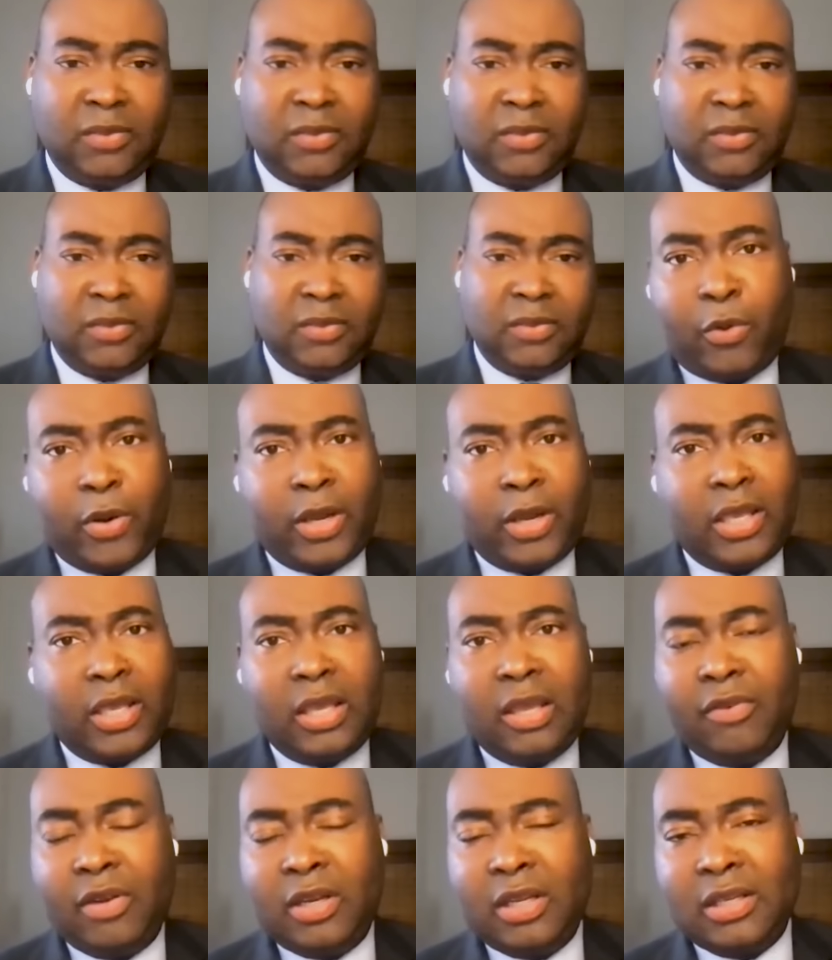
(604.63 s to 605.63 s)
and therefore,
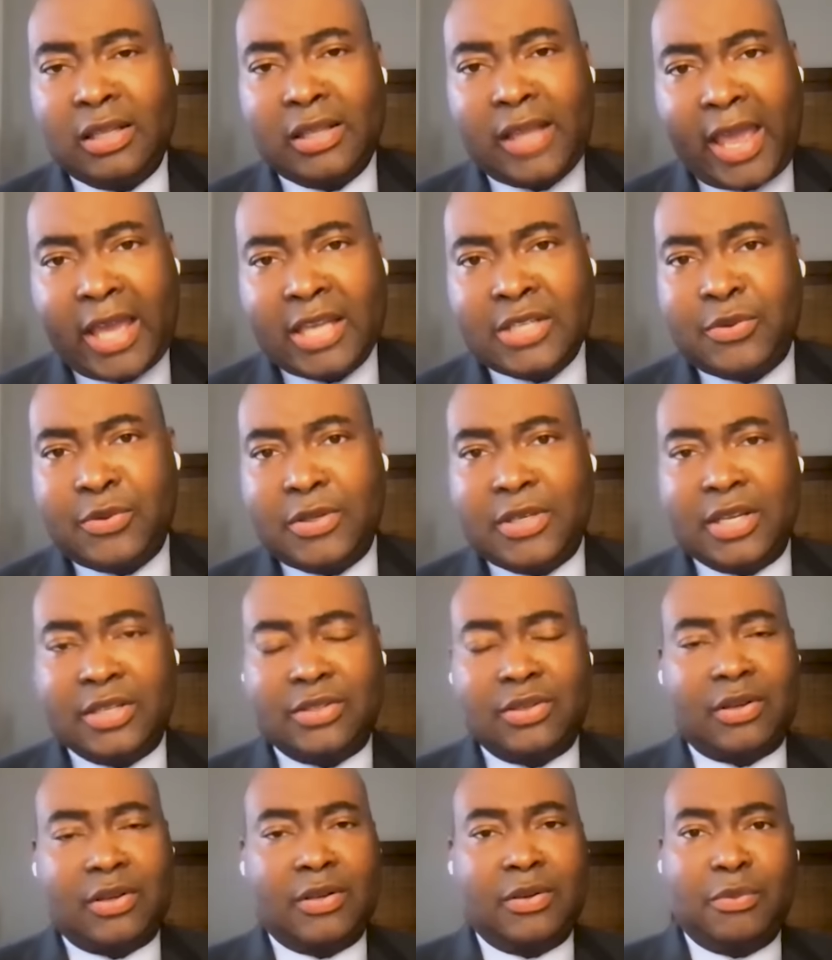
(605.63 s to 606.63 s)
even in the last
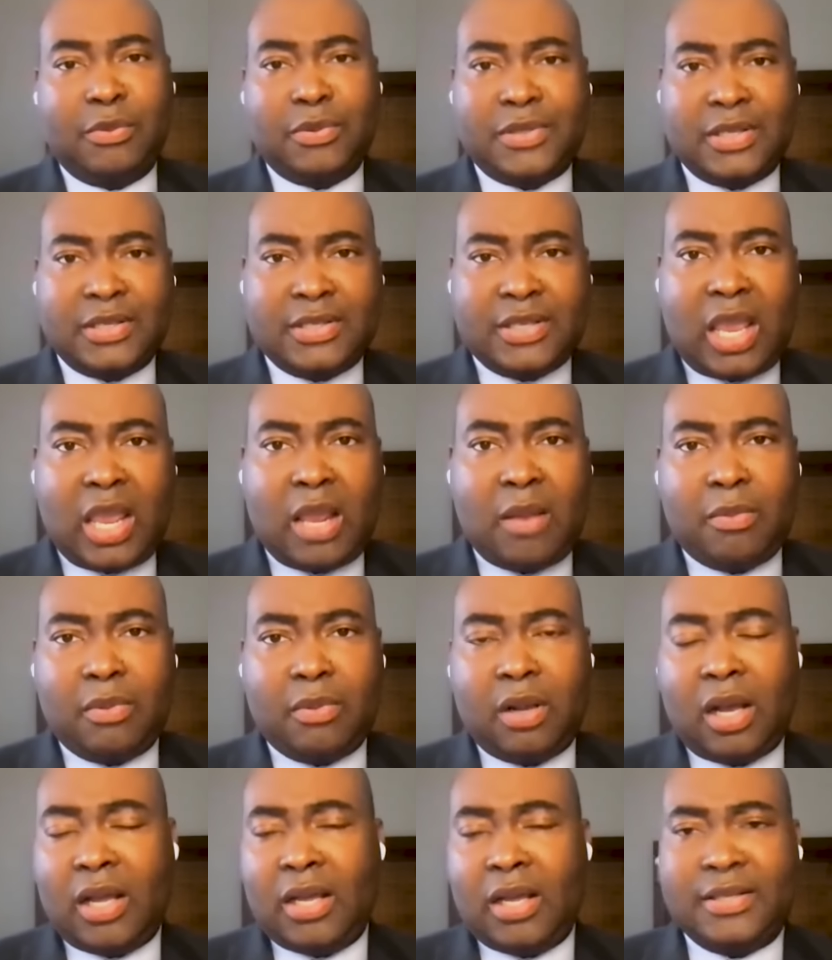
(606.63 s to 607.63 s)
redistricting, it was the same
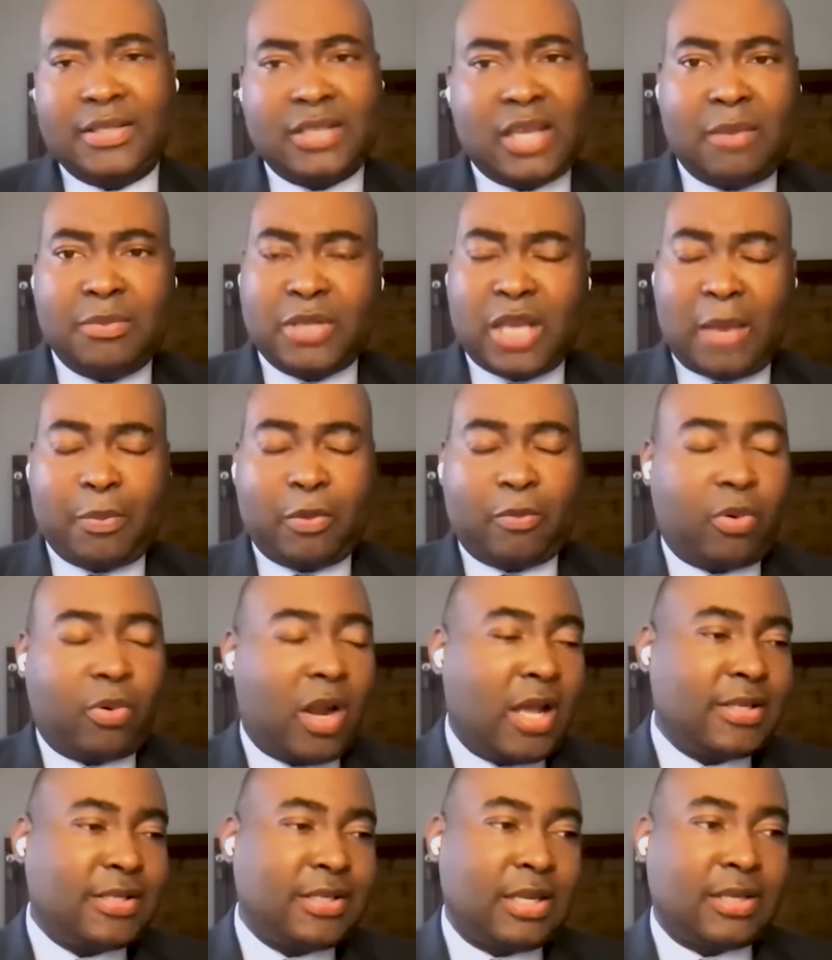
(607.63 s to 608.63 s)
uh, same type of
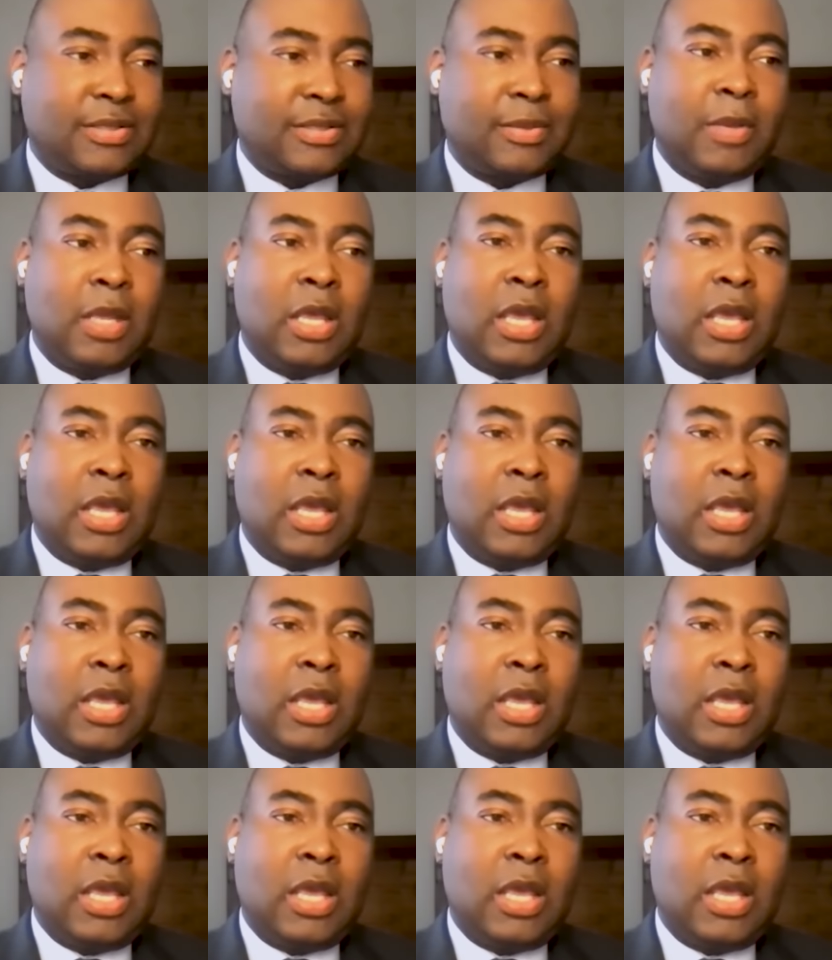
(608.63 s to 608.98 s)
process.